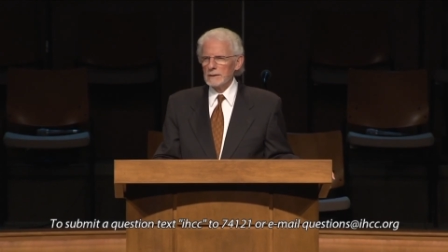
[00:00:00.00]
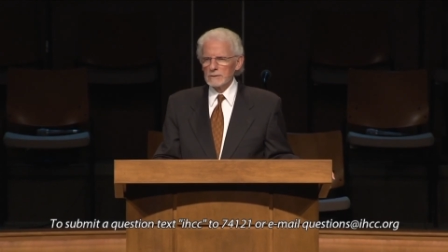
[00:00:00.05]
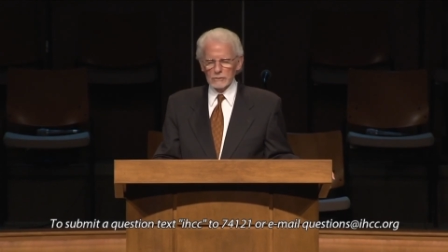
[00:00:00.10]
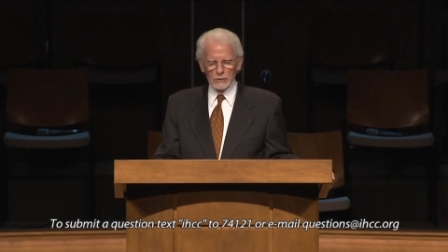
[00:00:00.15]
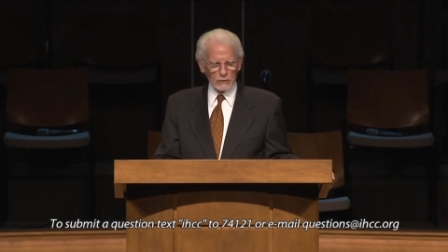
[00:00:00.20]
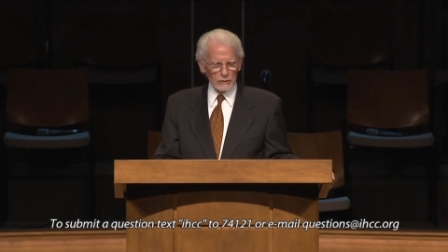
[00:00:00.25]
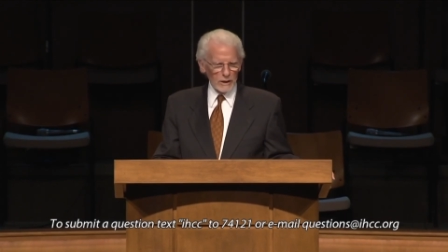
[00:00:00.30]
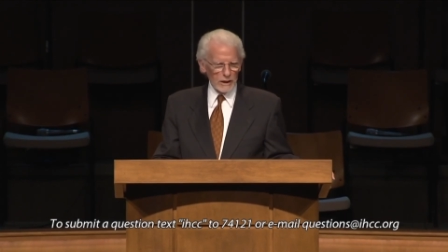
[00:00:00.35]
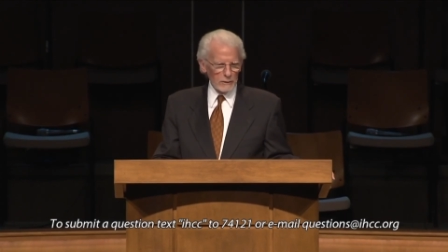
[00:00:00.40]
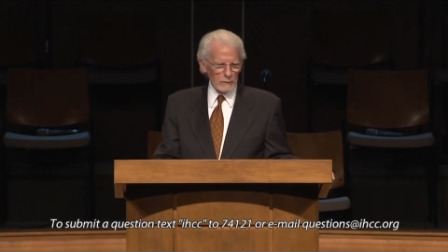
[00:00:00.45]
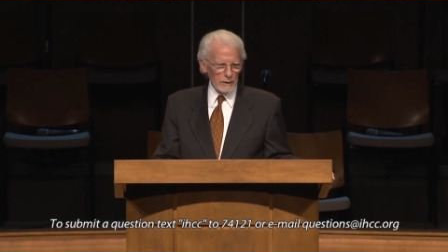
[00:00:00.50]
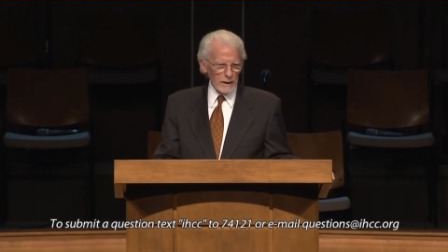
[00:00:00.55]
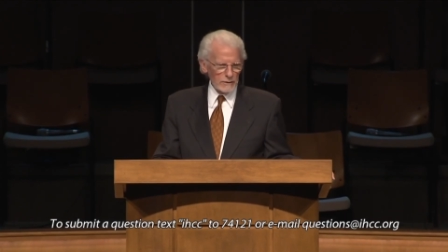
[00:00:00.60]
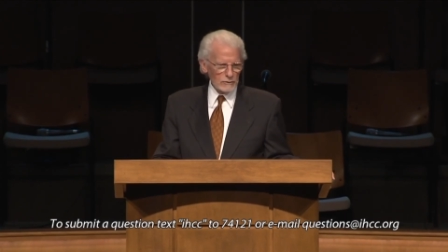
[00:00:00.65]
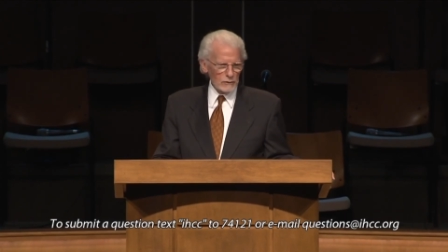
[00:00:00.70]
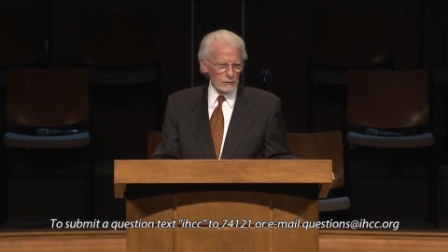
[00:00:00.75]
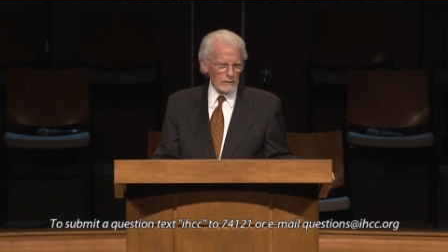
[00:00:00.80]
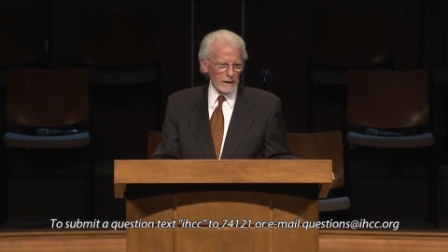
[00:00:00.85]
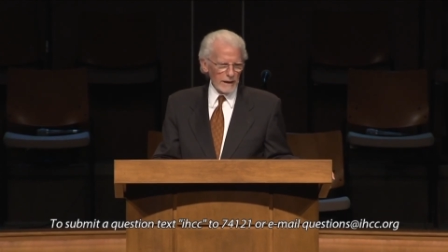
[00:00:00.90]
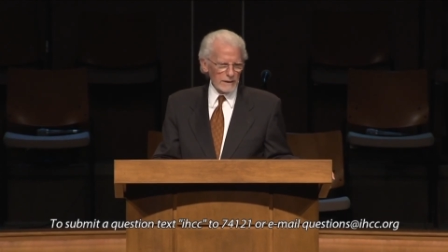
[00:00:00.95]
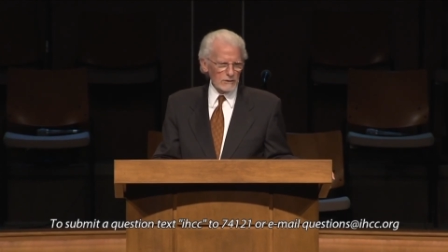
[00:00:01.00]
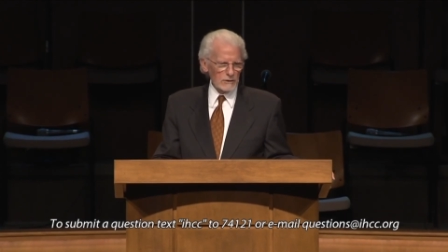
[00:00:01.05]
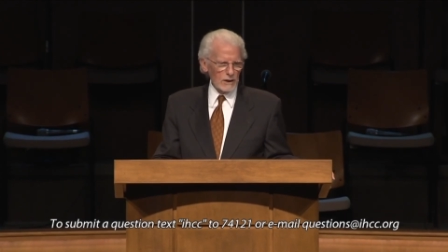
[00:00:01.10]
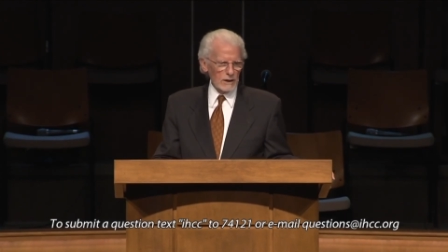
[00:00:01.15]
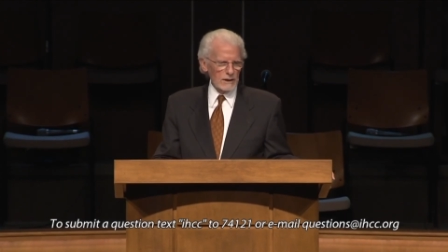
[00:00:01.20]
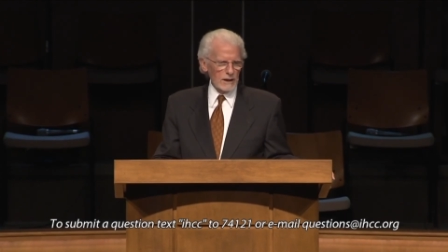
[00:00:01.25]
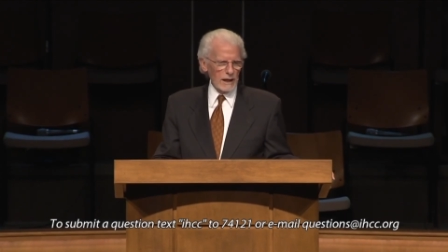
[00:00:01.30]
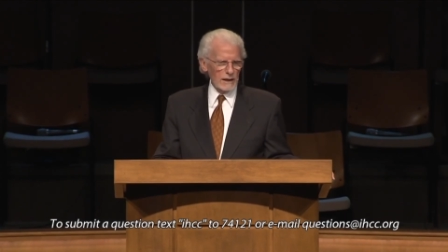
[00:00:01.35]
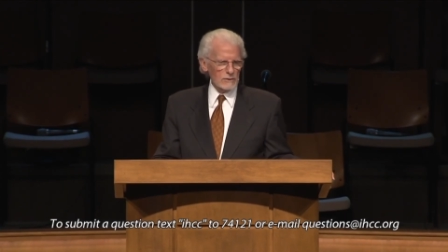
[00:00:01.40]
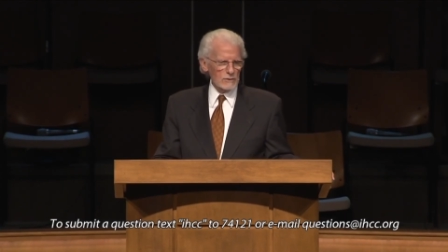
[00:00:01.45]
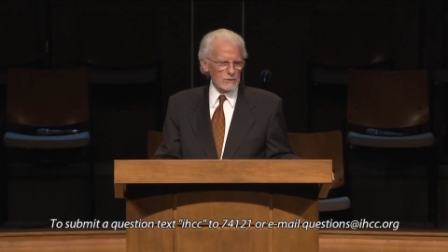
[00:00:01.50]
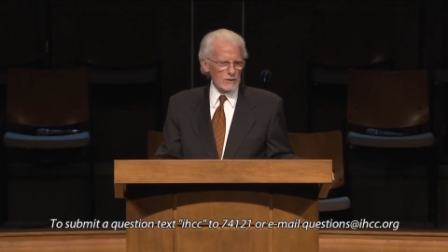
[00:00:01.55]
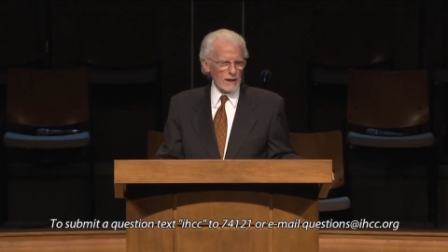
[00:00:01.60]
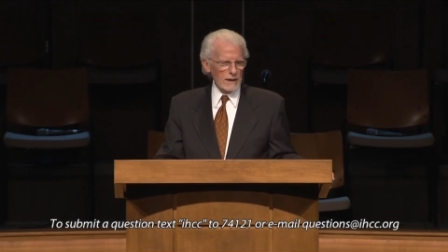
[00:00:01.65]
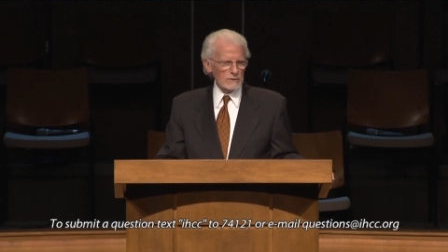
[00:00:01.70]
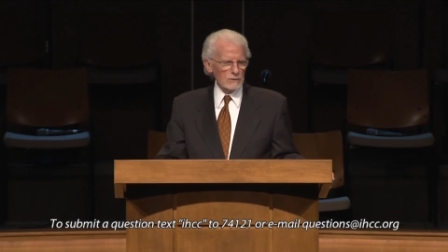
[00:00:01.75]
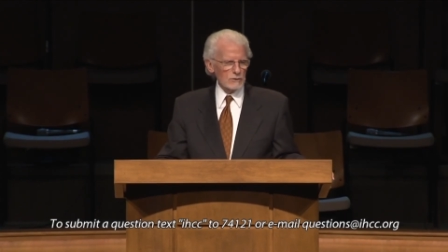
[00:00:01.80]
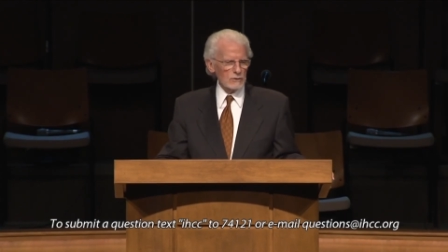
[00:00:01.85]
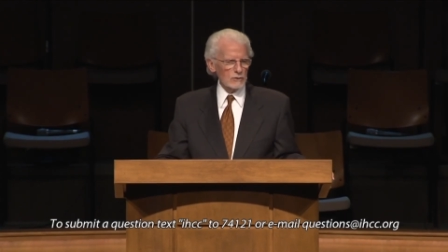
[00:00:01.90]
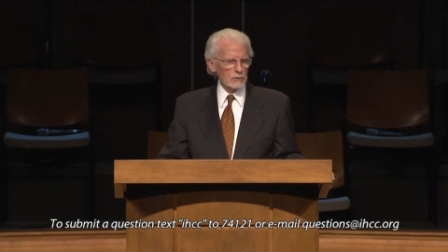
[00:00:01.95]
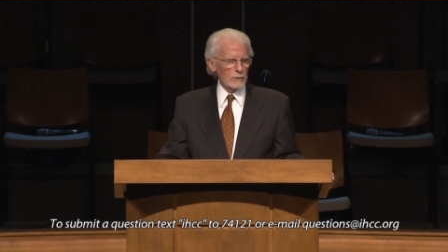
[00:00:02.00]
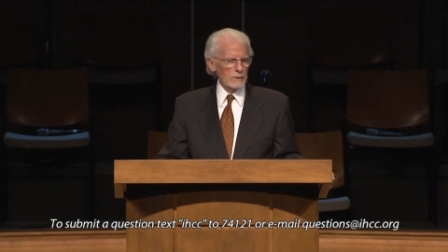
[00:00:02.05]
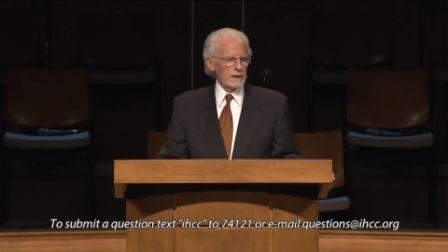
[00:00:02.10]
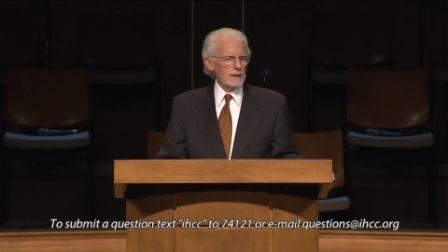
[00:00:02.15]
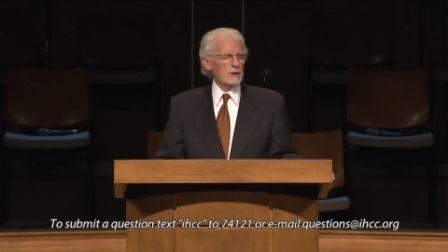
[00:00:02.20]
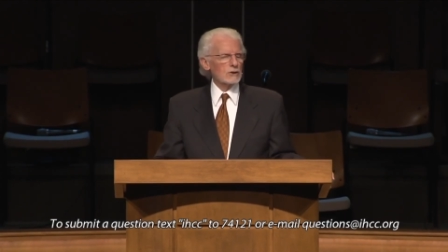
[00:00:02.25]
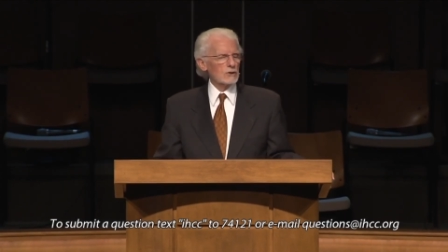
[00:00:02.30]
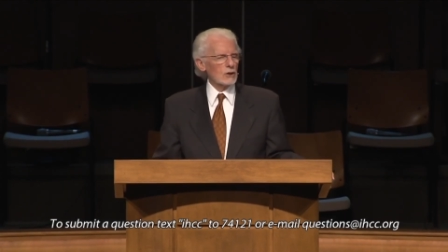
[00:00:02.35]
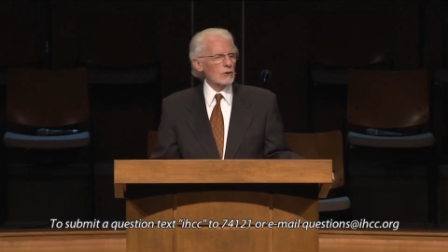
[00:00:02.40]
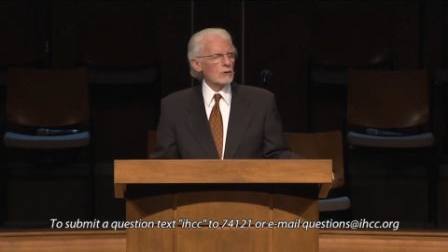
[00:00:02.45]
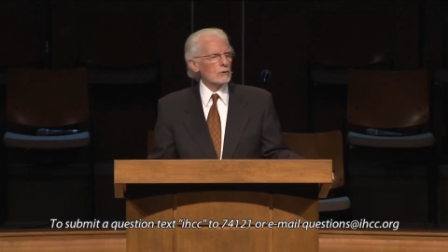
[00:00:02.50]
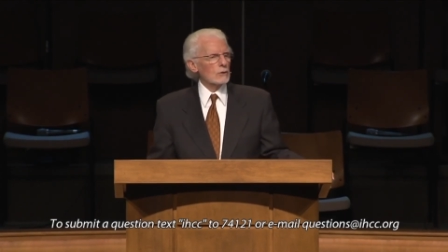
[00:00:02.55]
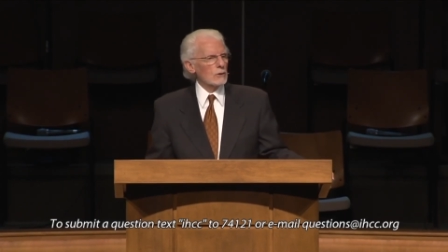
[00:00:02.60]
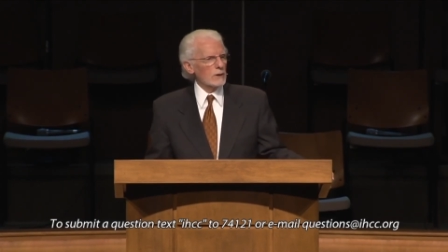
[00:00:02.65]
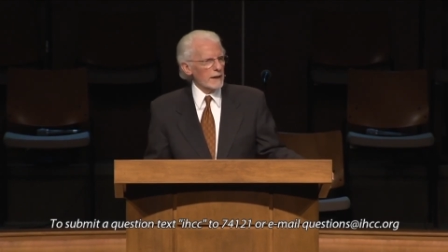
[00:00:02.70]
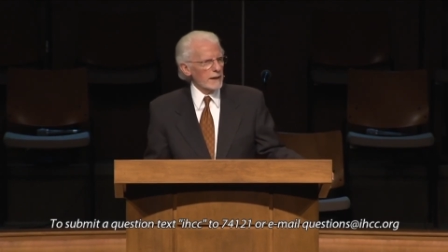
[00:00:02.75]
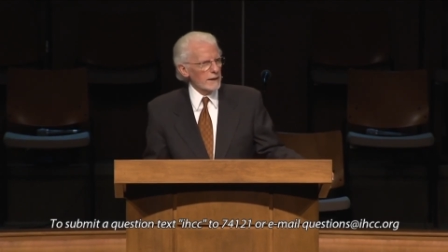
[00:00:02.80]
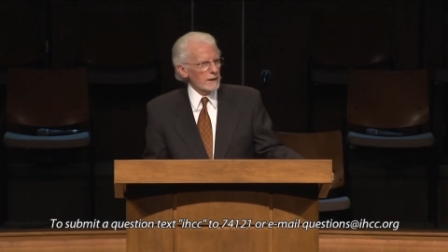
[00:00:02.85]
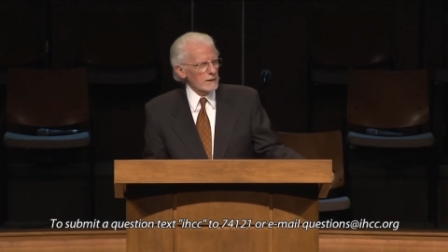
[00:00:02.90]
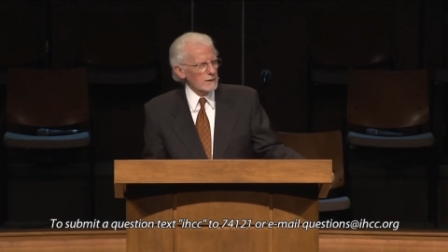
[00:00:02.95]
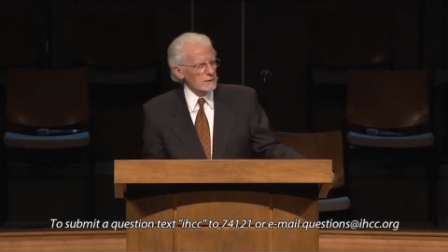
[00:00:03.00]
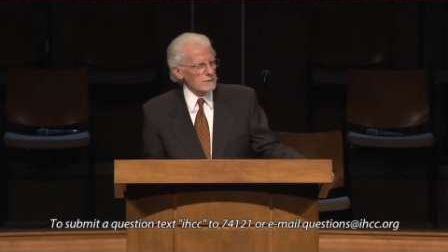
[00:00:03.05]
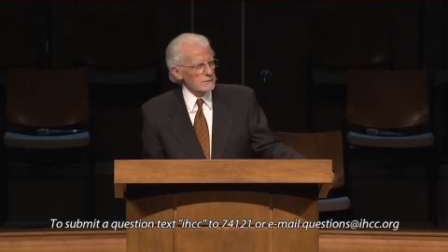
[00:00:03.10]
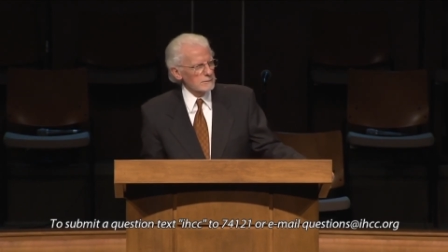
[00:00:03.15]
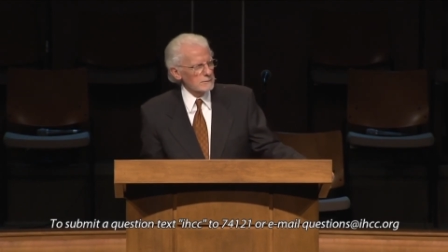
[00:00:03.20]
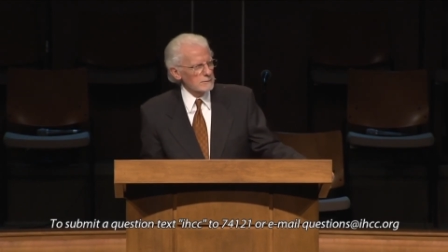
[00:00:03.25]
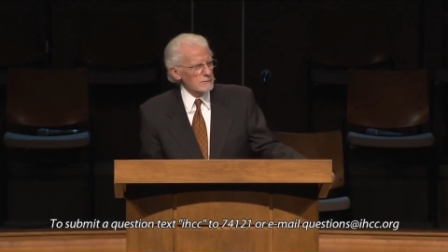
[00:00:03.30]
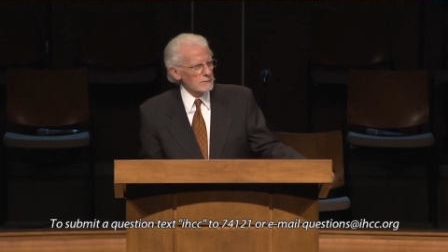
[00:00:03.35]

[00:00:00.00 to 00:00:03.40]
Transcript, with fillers: So they're resurrected and sentenced to an eternal hell.